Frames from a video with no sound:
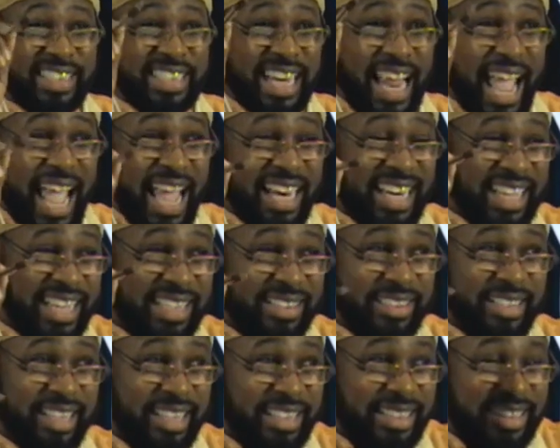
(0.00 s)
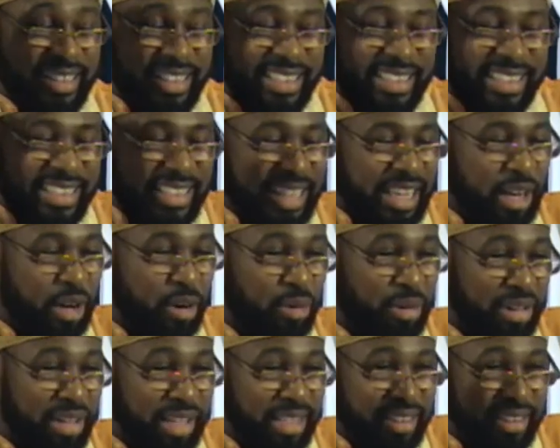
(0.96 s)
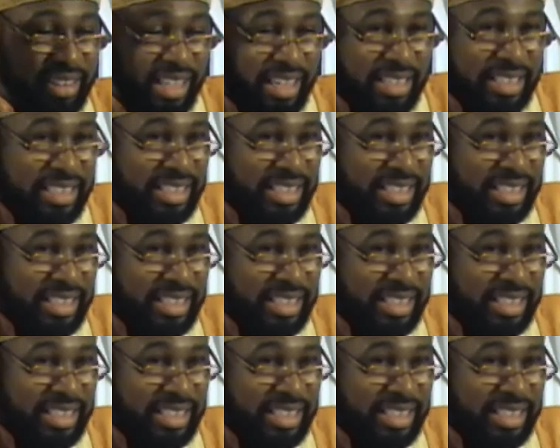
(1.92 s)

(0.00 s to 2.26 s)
that is a serious,